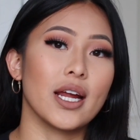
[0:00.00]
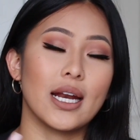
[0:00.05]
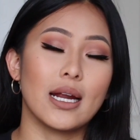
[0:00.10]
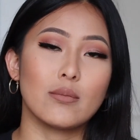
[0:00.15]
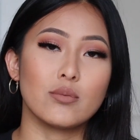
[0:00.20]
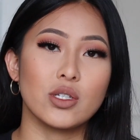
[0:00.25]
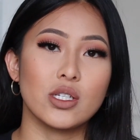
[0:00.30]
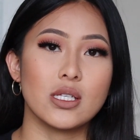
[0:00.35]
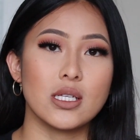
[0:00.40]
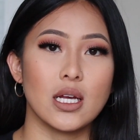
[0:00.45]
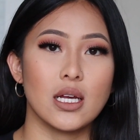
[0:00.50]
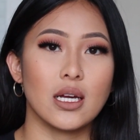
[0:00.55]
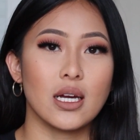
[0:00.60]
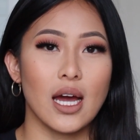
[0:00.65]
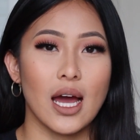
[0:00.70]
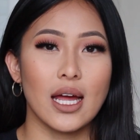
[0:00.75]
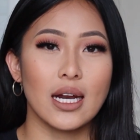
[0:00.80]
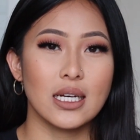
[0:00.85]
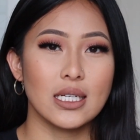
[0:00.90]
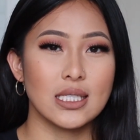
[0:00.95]
and I'm just
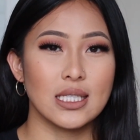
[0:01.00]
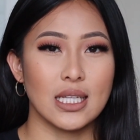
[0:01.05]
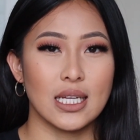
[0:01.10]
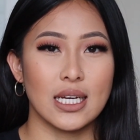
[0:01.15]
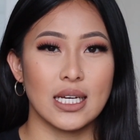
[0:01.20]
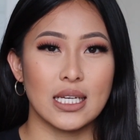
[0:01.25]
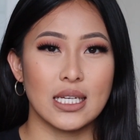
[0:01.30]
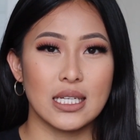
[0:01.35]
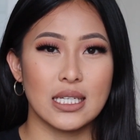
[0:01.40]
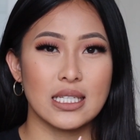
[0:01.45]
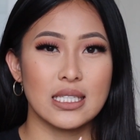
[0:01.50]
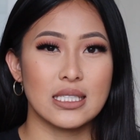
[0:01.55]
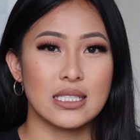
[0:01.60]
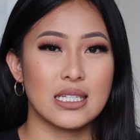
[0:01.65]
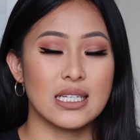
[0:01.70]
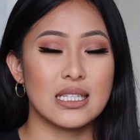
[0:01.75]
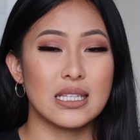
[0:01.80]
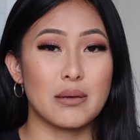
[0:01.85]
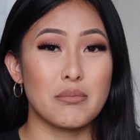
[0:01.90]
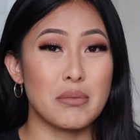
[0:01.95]
kind of like
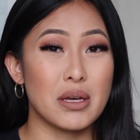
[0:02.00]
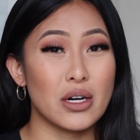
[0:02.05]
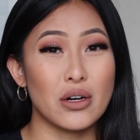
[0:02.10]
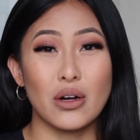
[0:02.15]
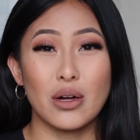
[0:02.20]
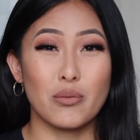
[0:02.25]
in the middle.